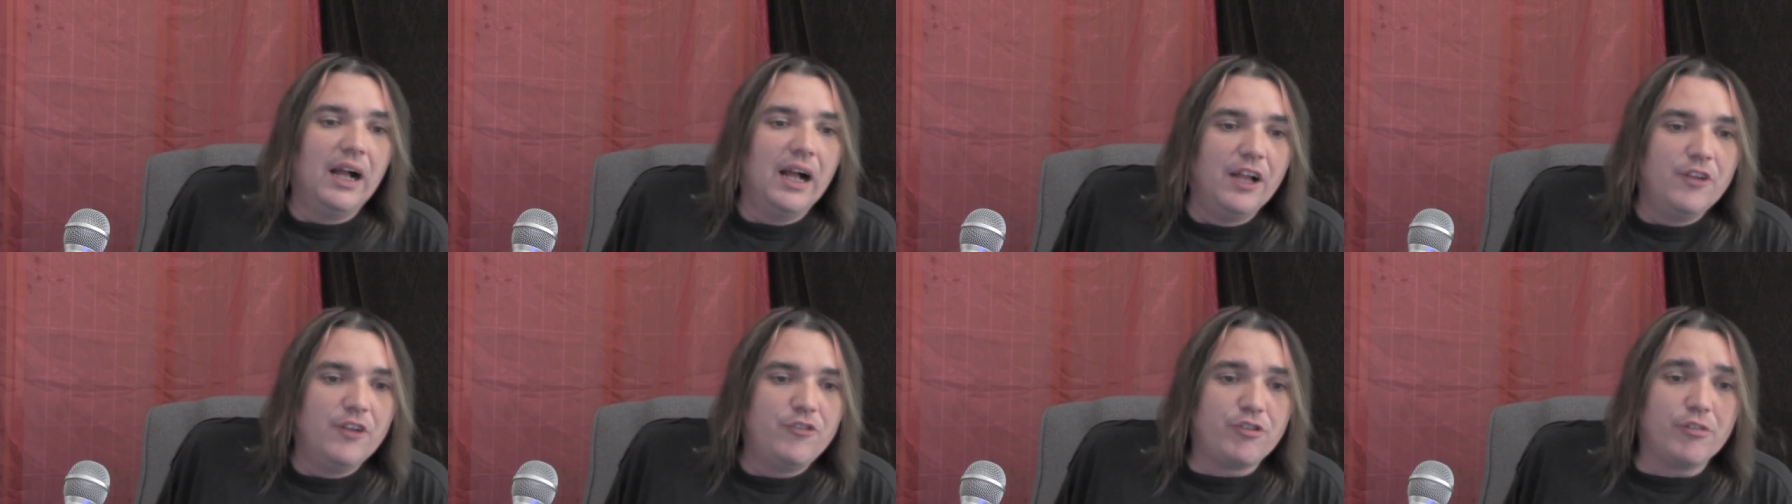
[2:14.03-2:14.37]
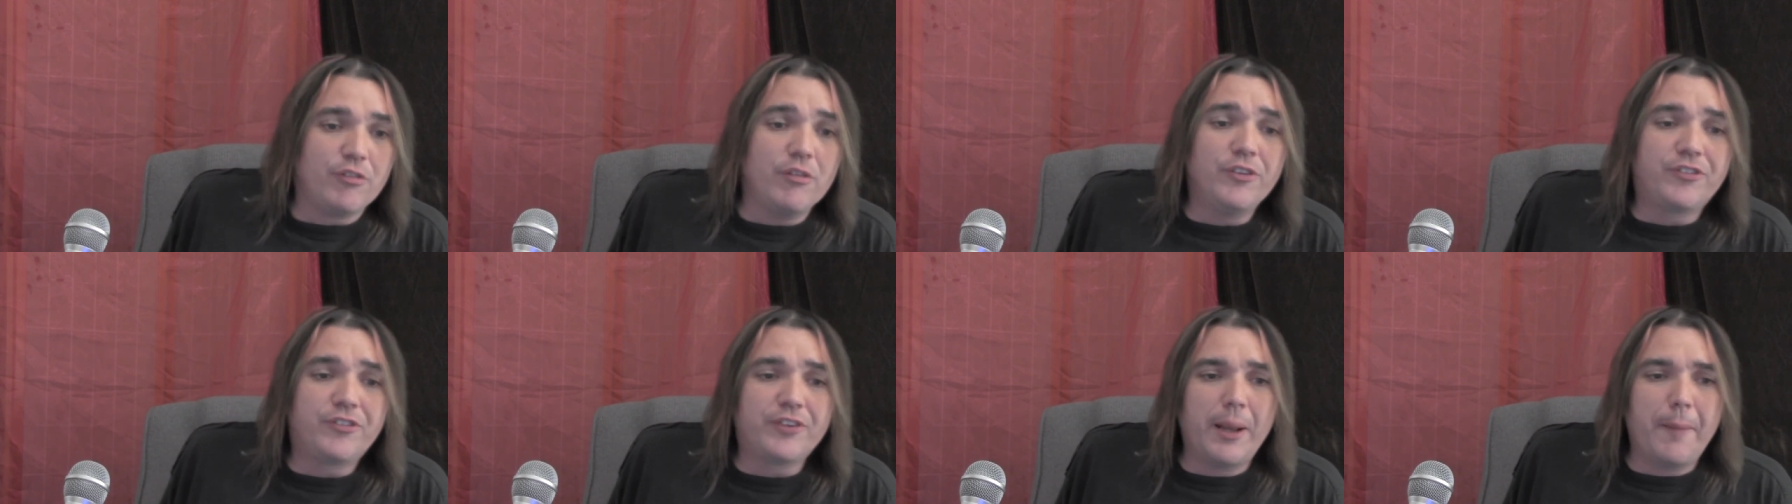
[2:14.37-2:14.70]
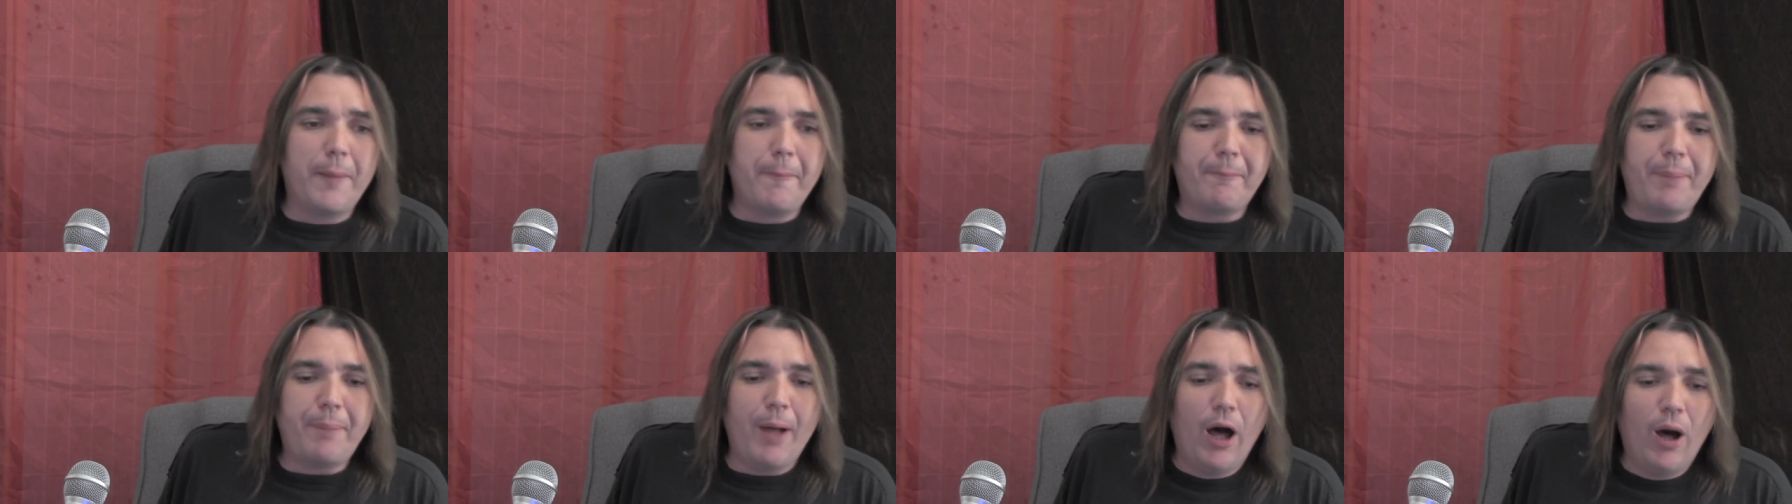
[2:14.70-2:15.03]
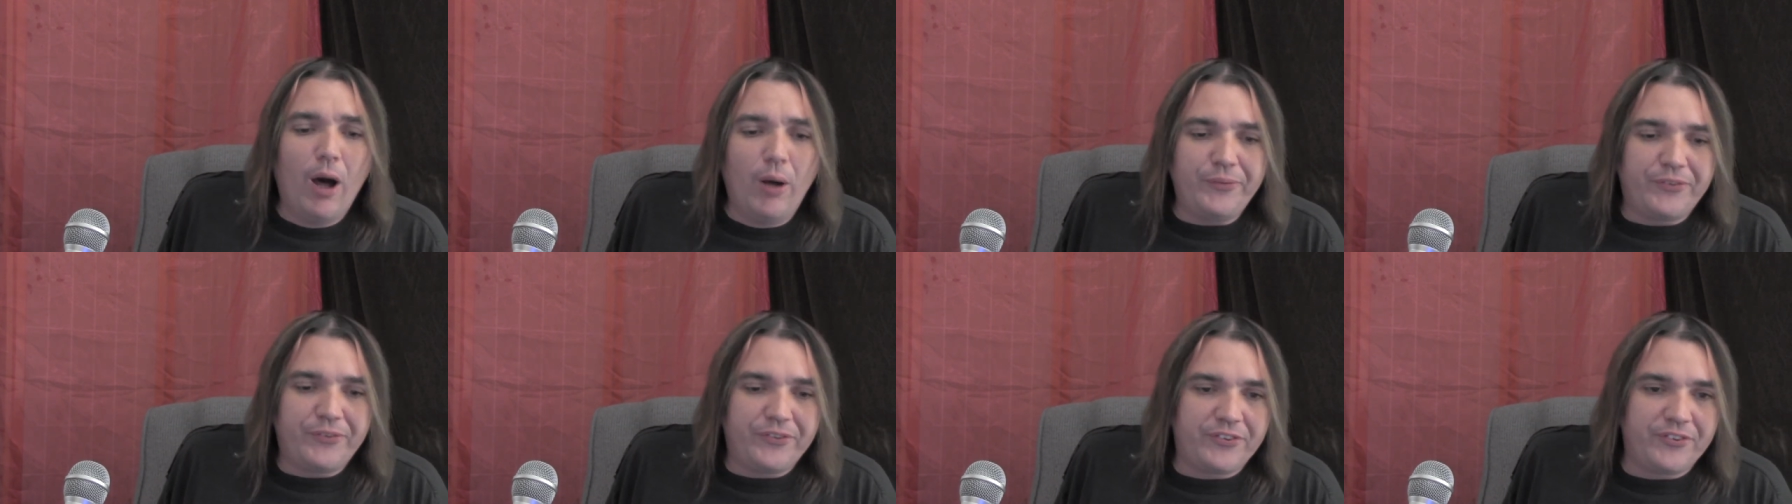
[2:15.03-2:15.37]
Jerusalem
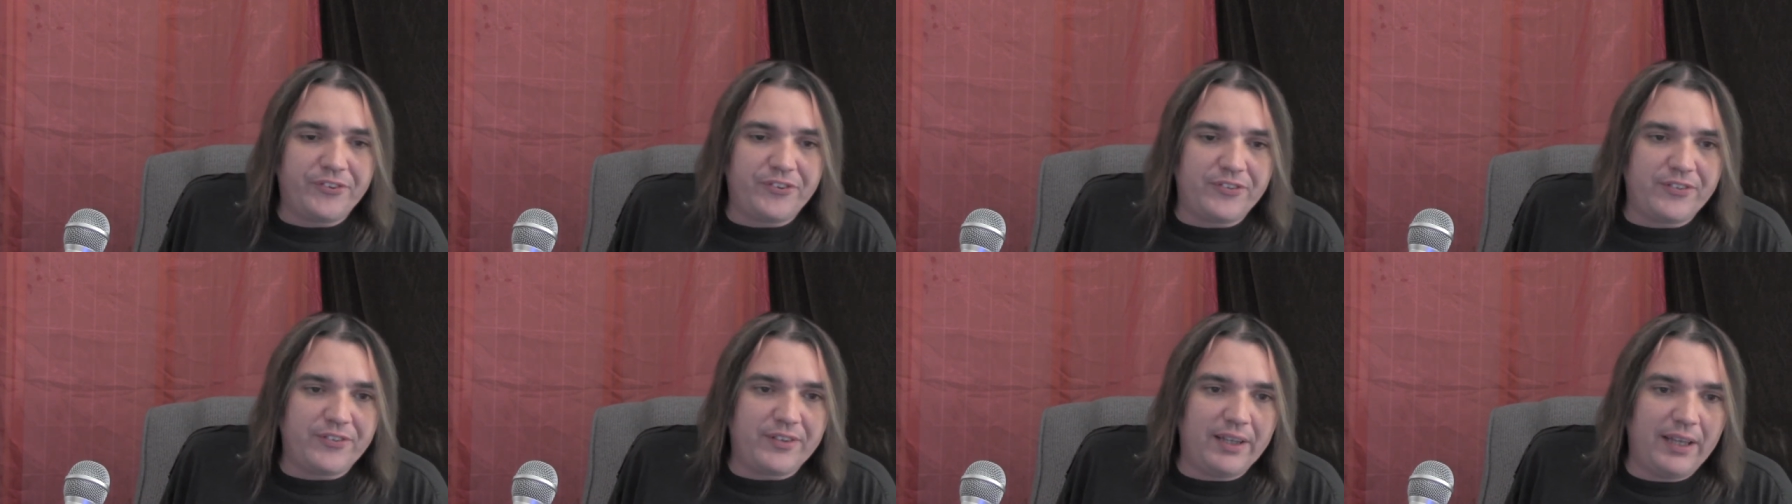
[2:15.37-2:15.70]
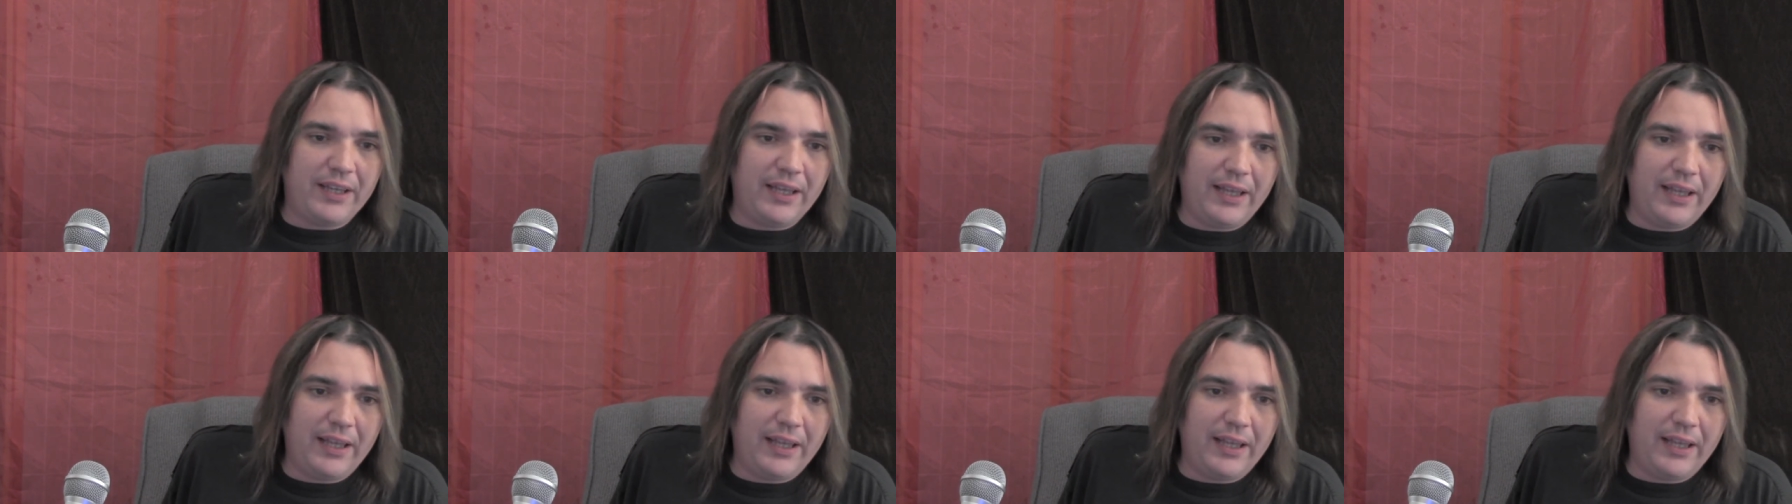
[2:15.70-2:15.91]
Post.